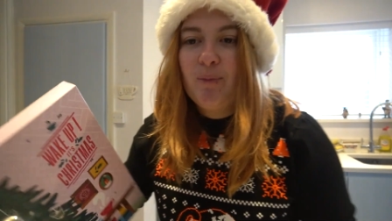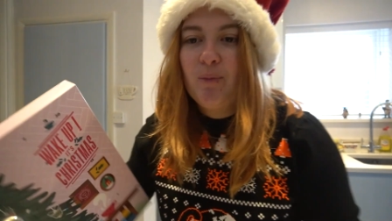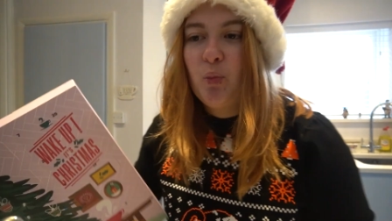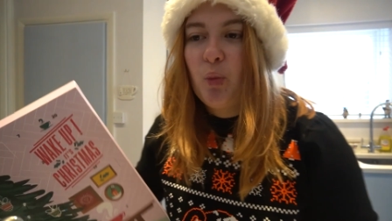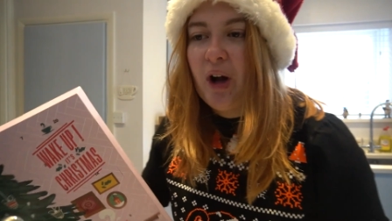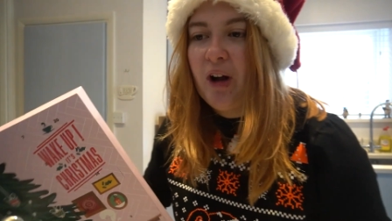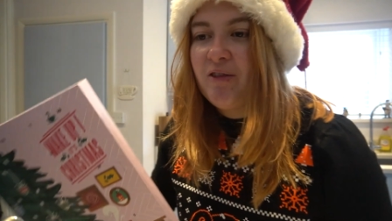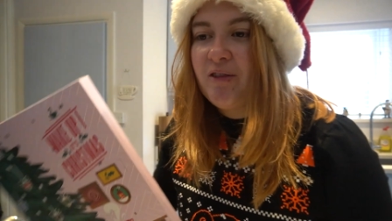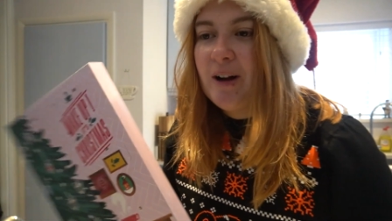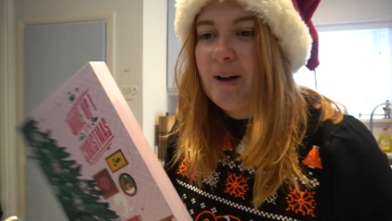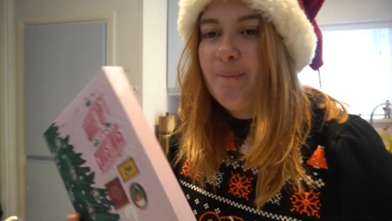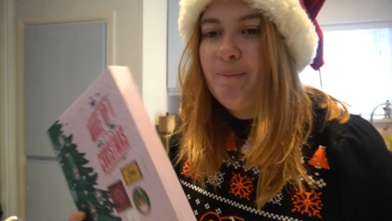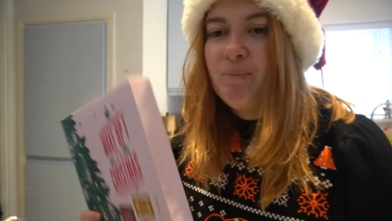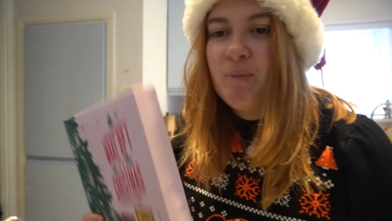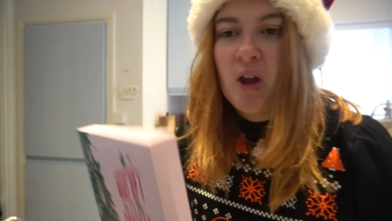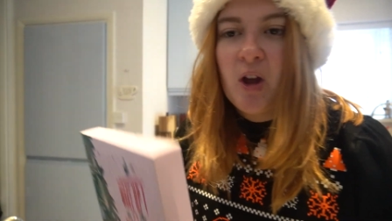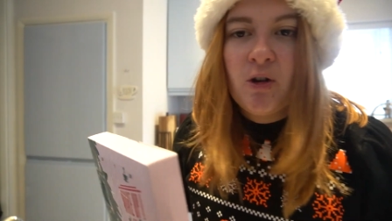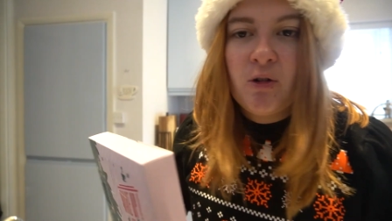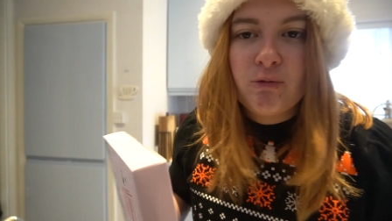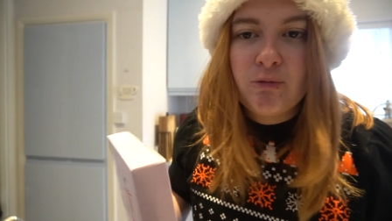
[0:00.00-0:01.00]
White rim,
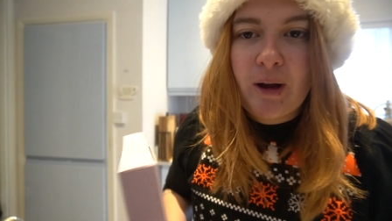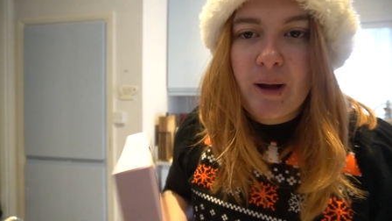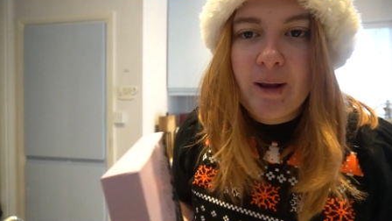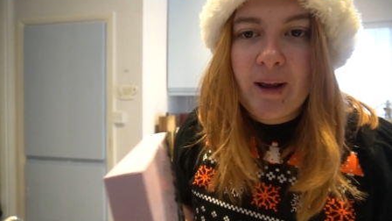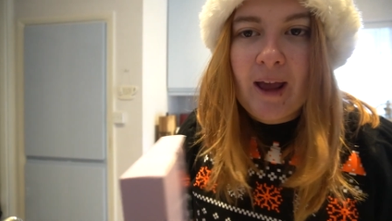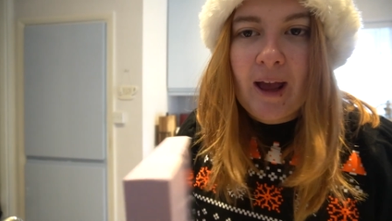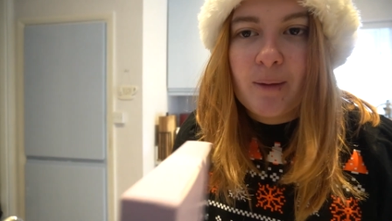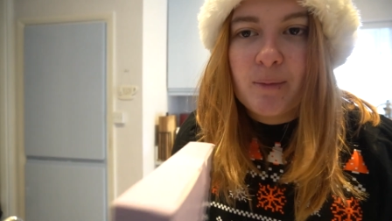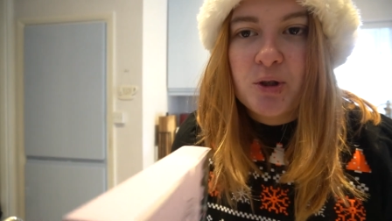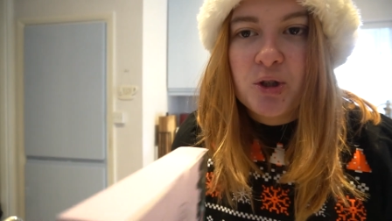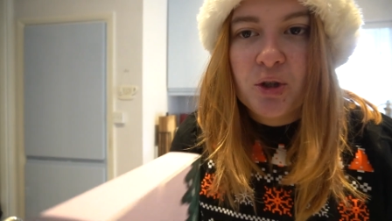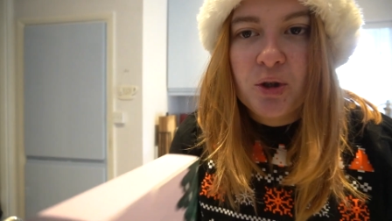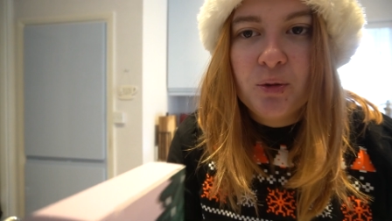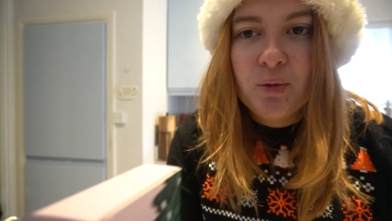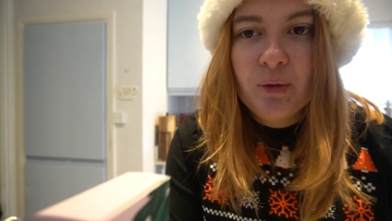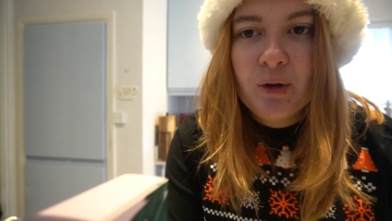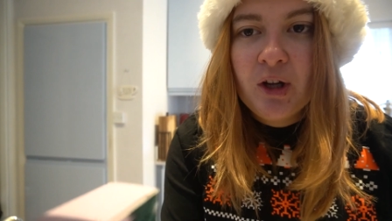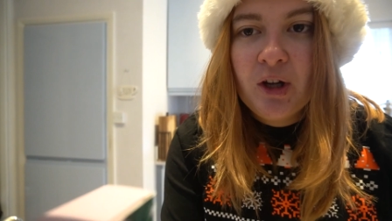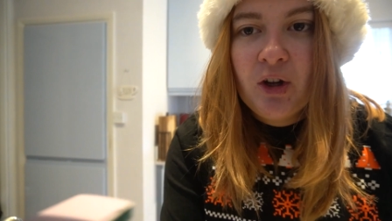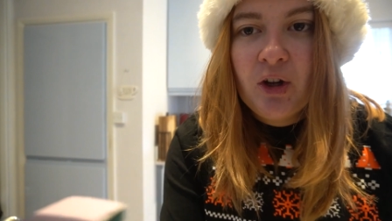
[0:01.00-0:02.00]
red capsule.
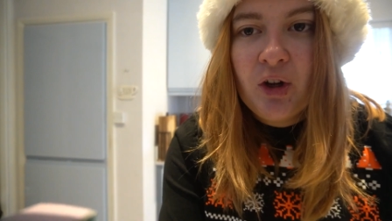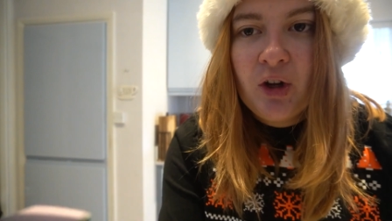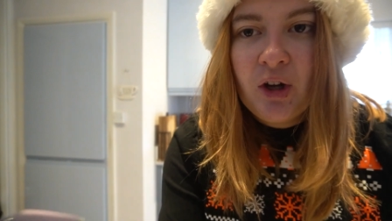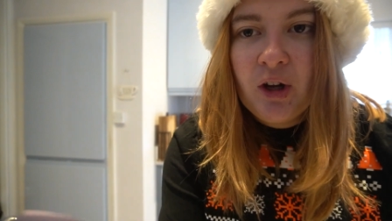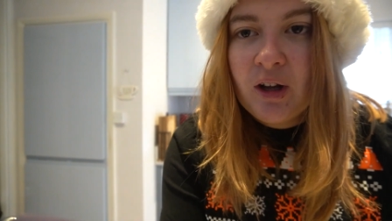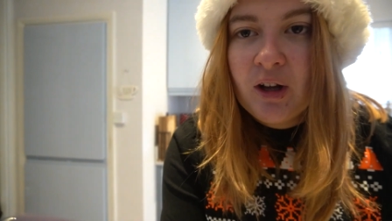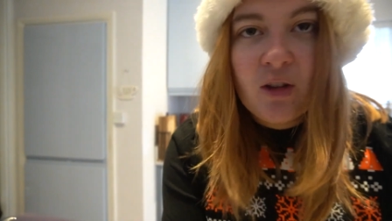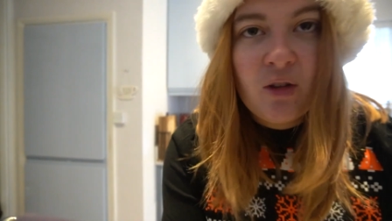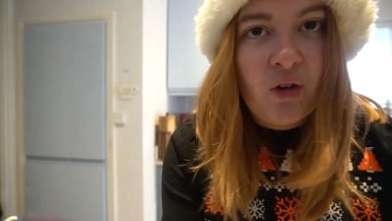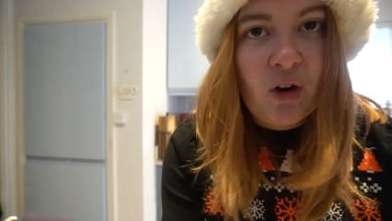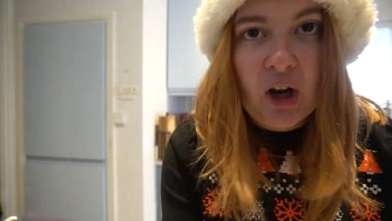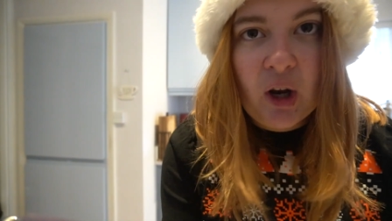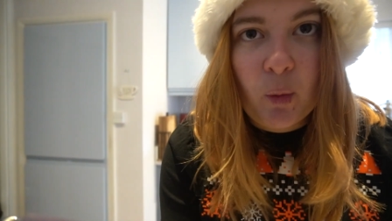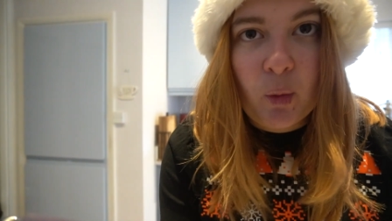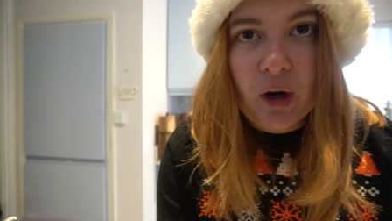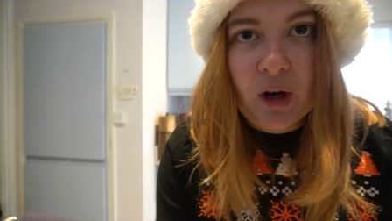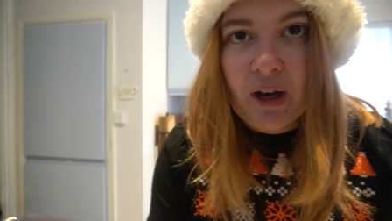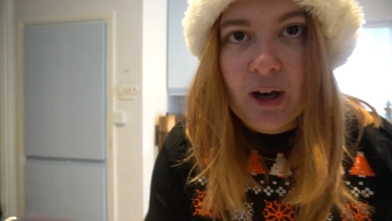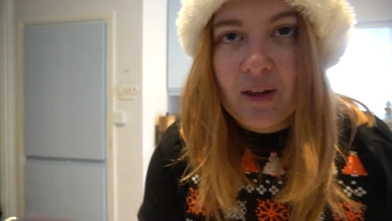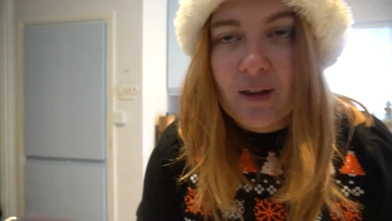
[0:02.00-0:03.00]
Let's find out what it